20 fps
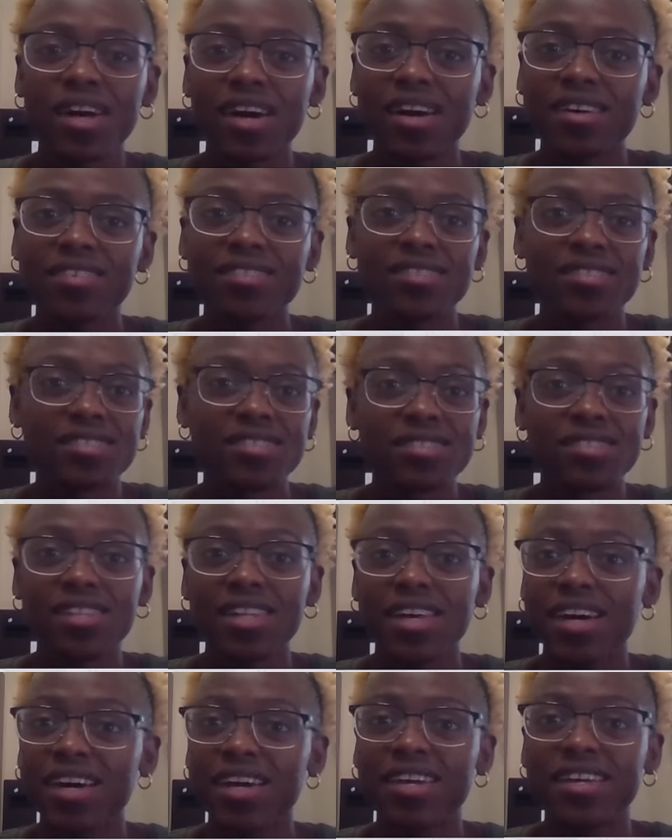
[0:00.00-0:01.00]
I was just
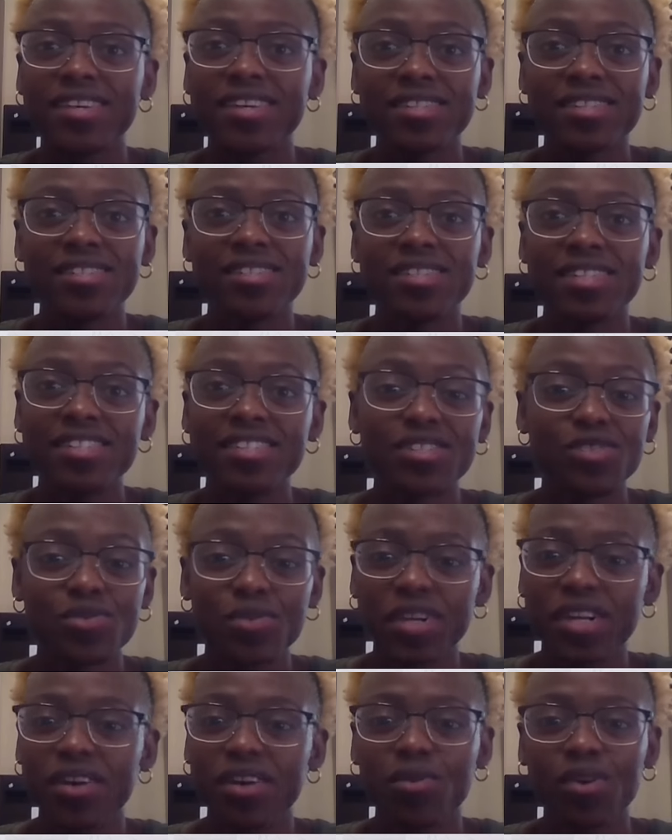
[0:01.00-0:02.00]
like, this is
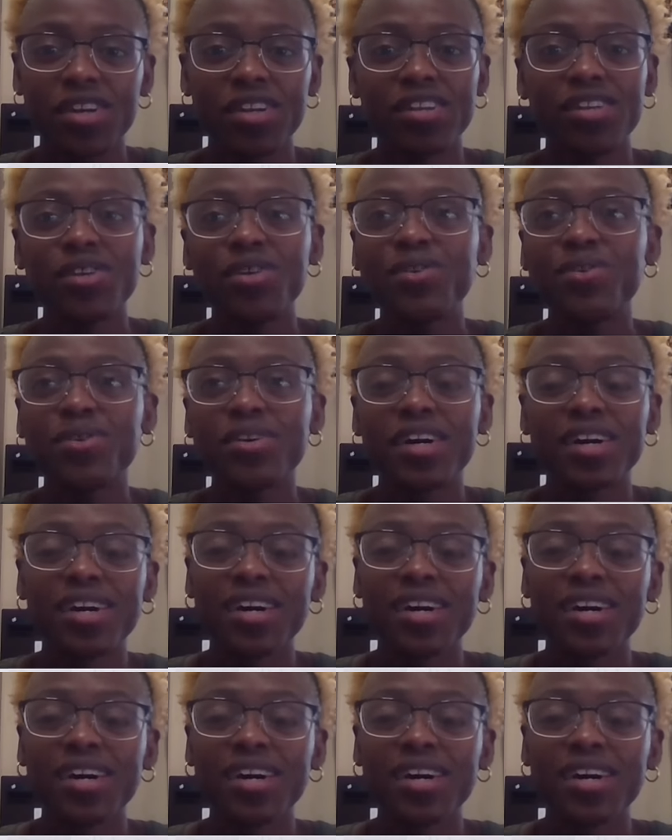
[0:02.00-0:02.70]
what I want to do.